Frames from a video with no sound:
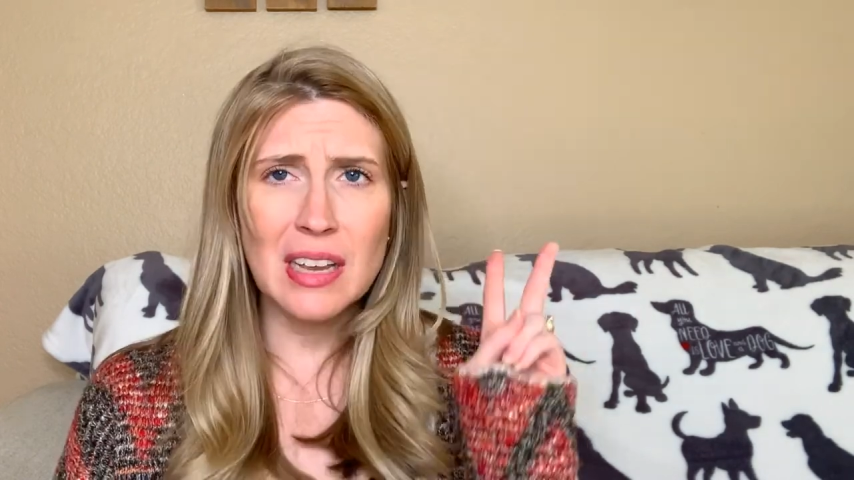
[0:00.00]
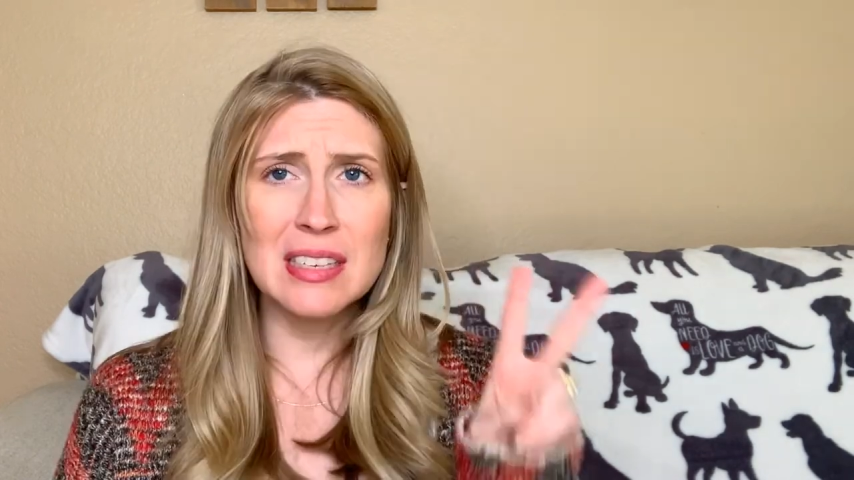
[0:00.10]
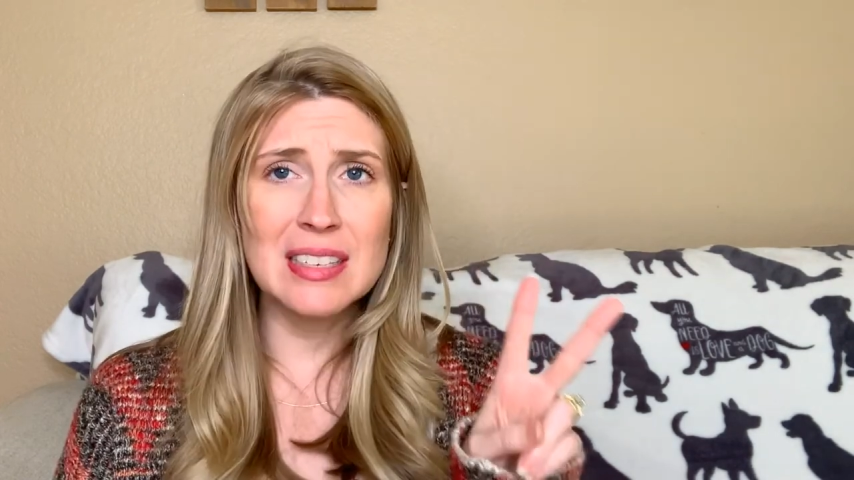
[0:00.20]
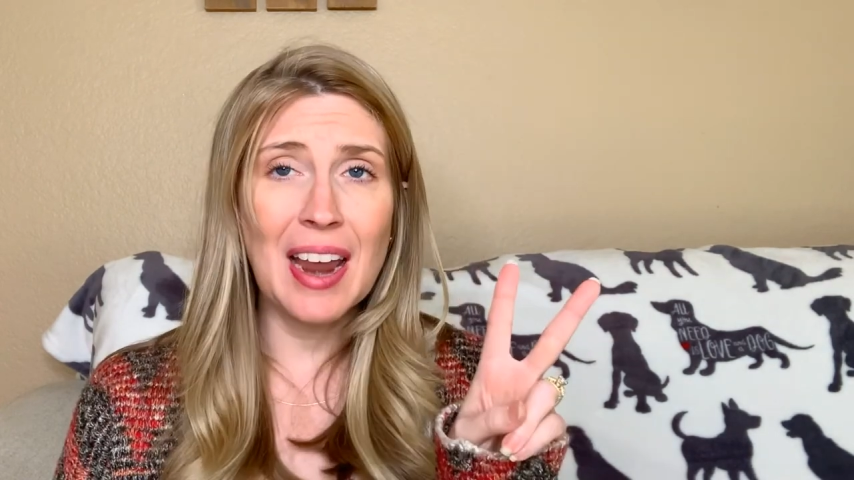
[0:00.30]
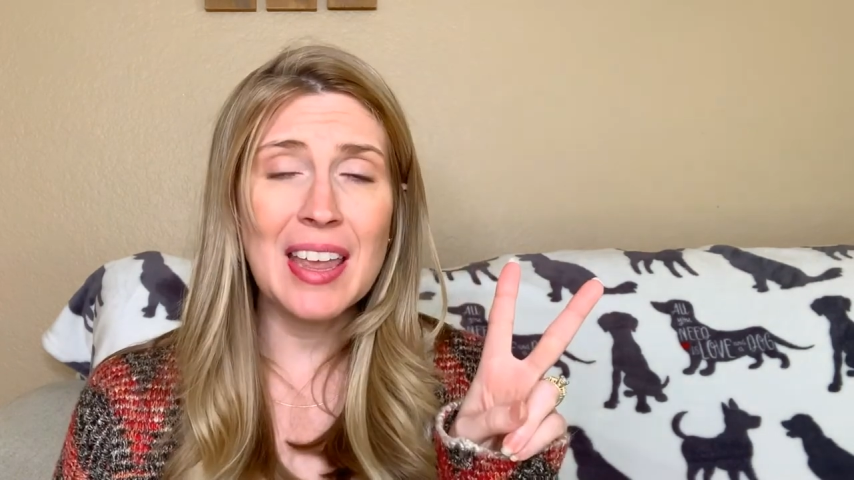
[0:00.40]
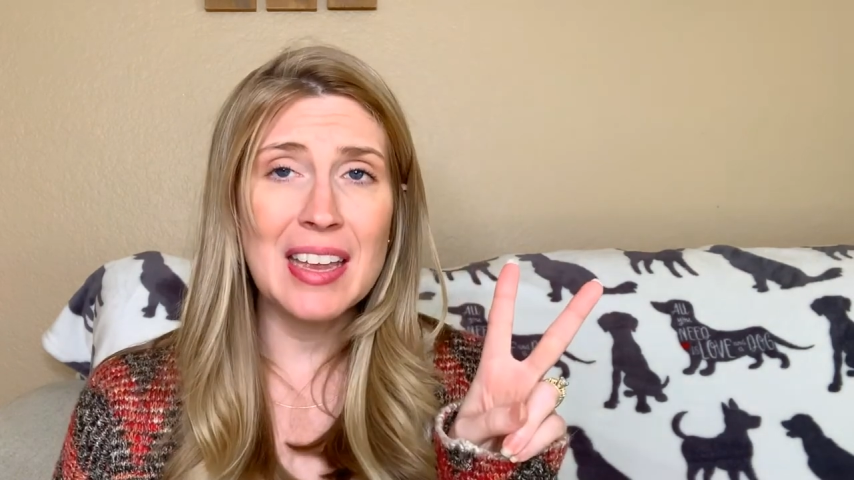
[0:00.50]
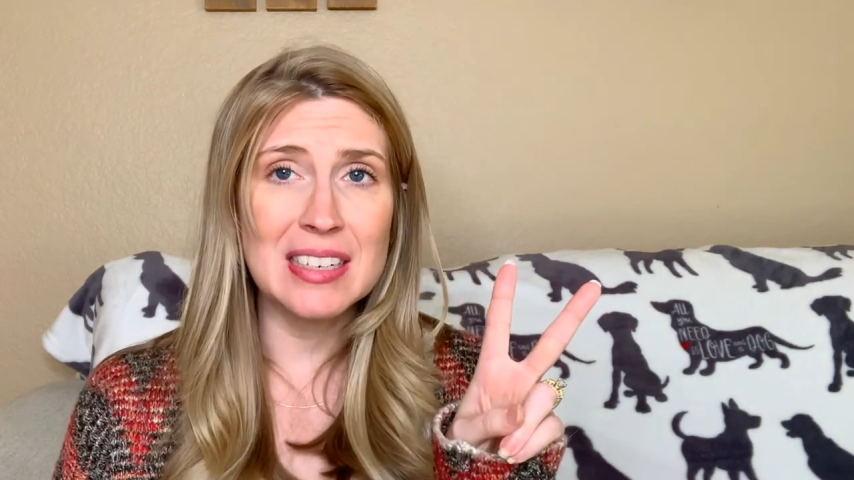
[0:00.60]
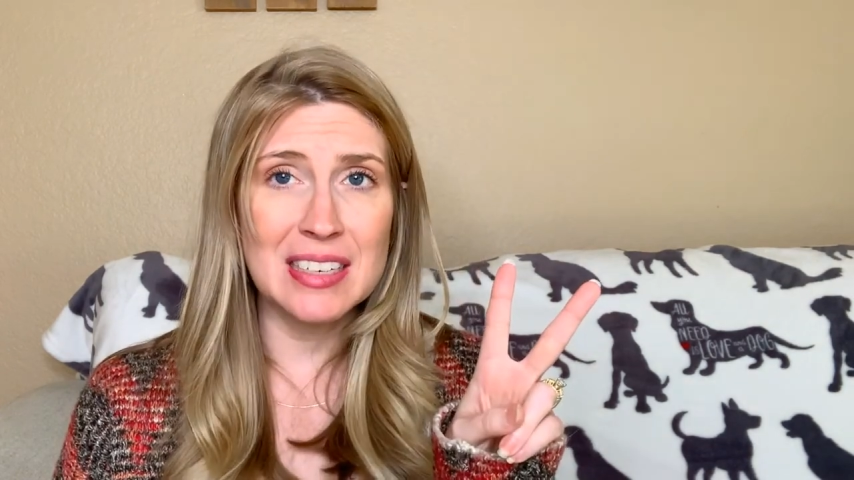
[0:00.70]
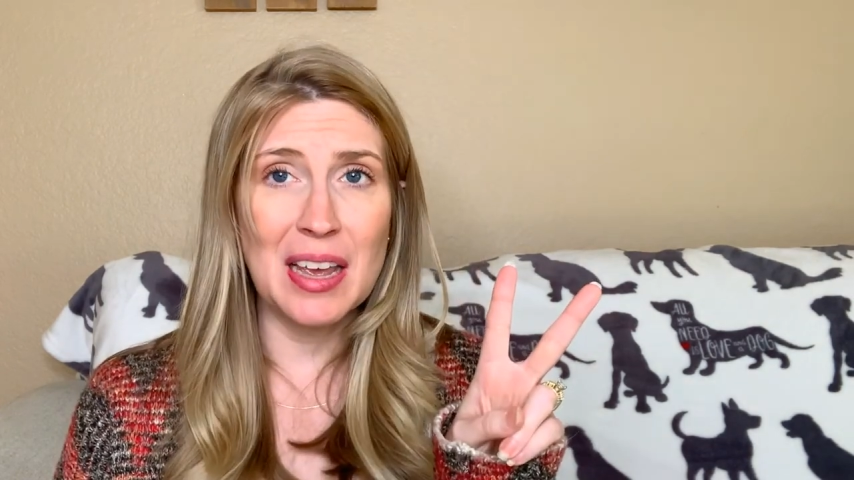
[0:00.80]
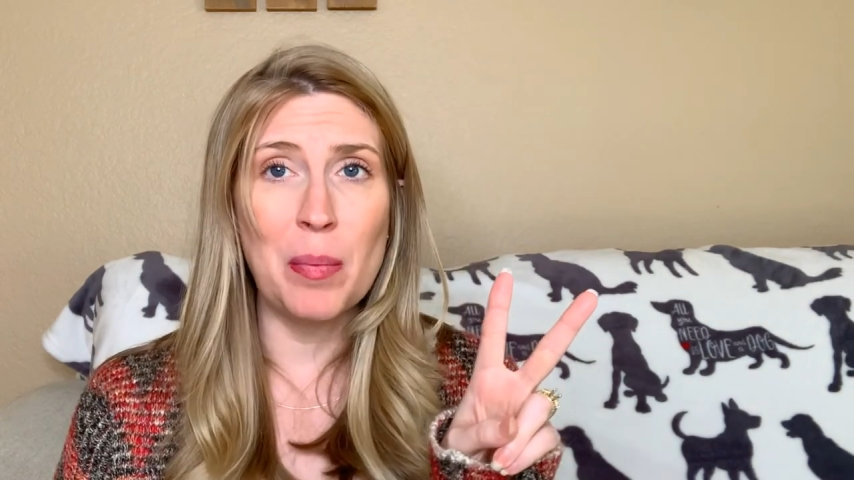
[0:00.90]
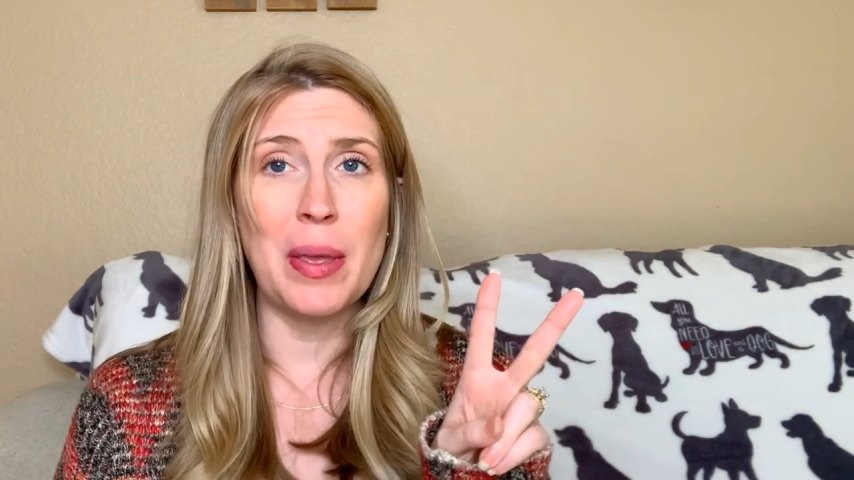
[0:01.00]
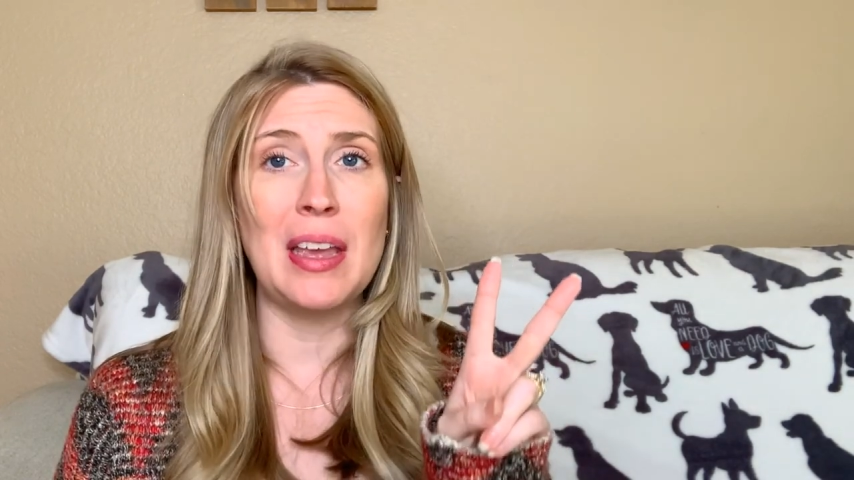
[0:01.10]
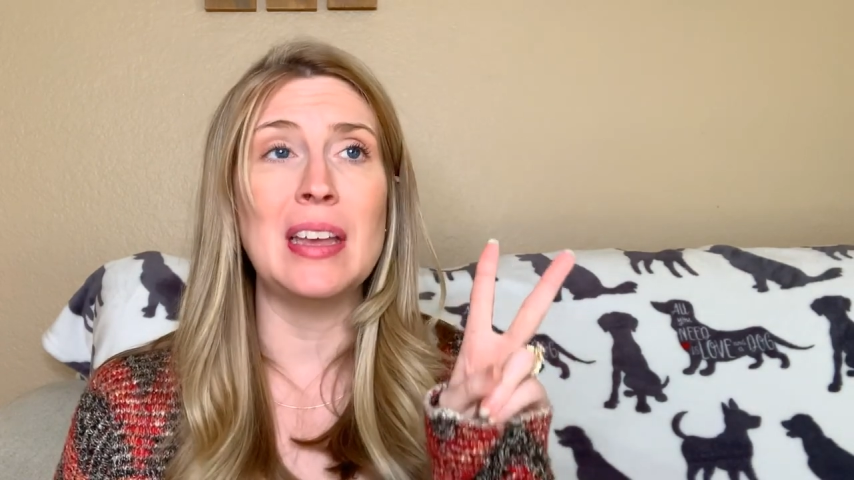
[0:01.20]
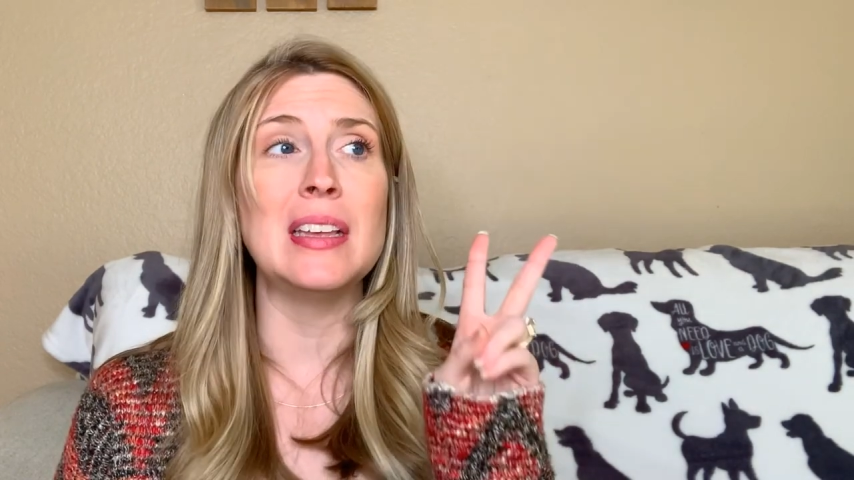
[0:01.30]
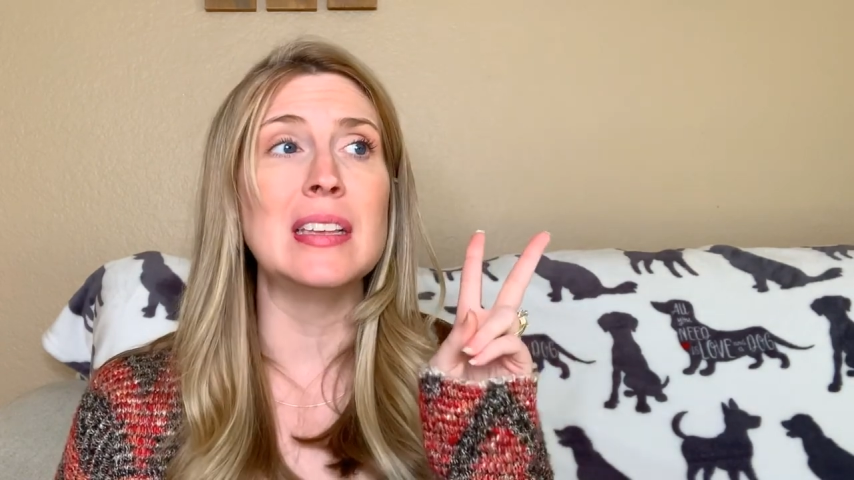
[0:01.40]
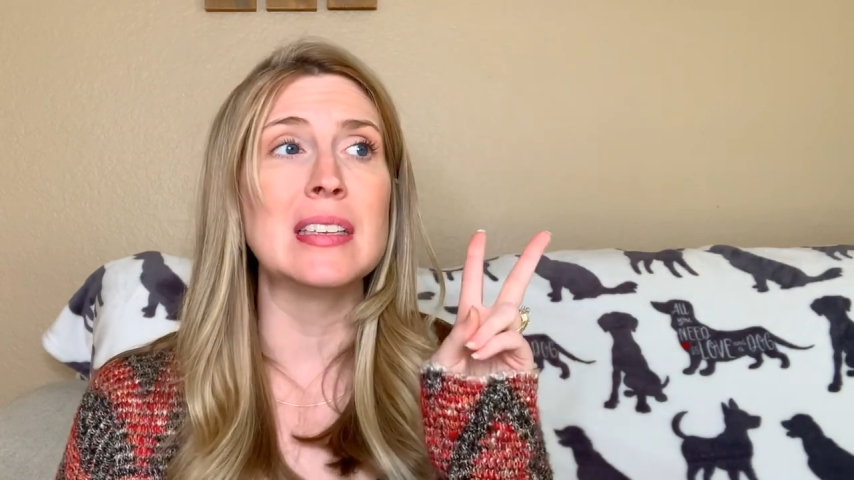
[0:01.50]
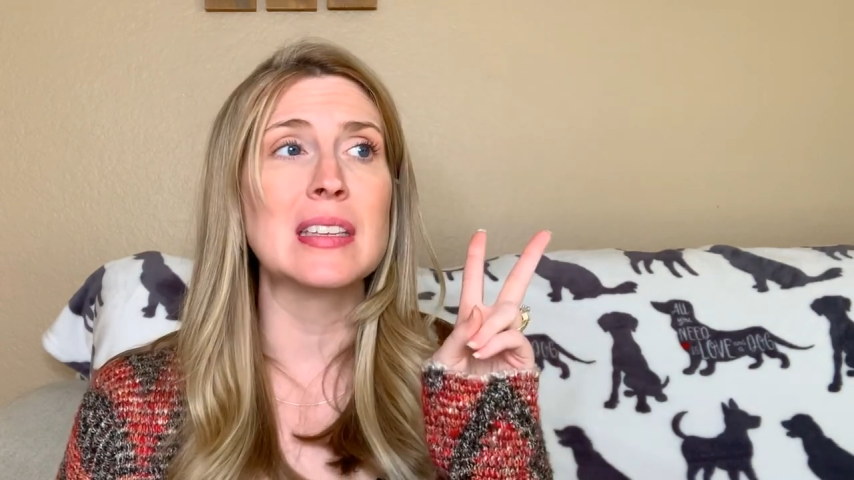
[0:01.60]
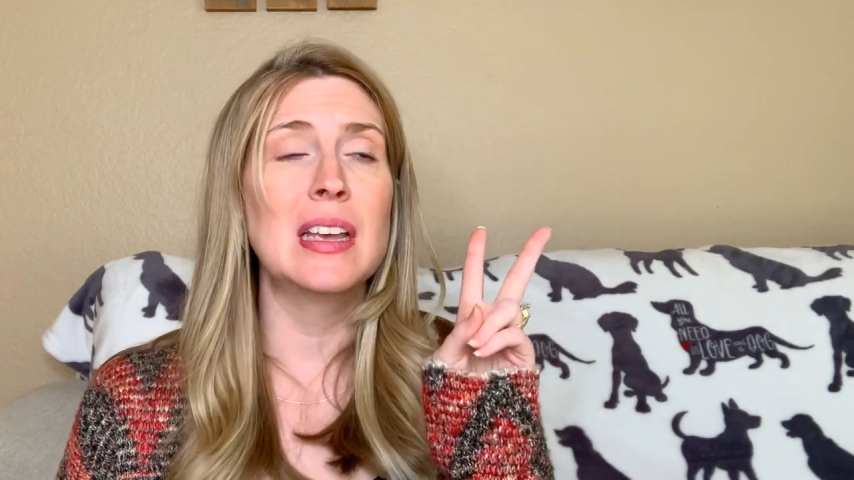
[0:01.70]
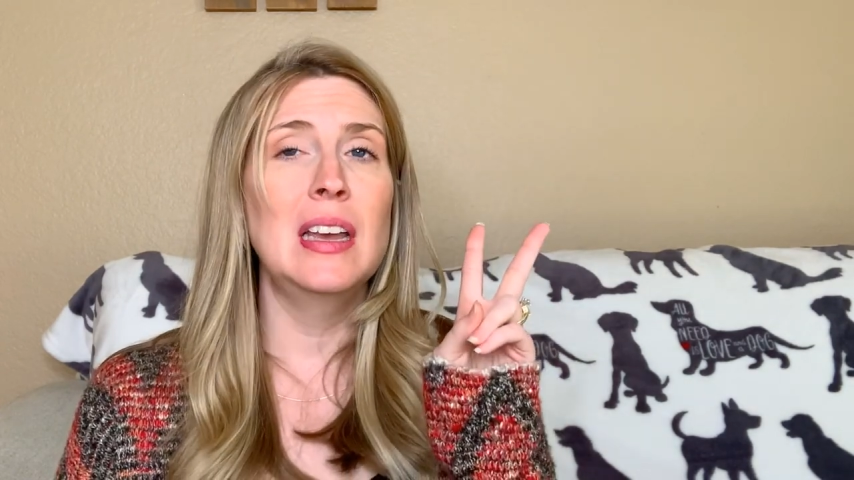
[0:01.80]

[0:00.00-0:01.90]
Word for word: Second tip is,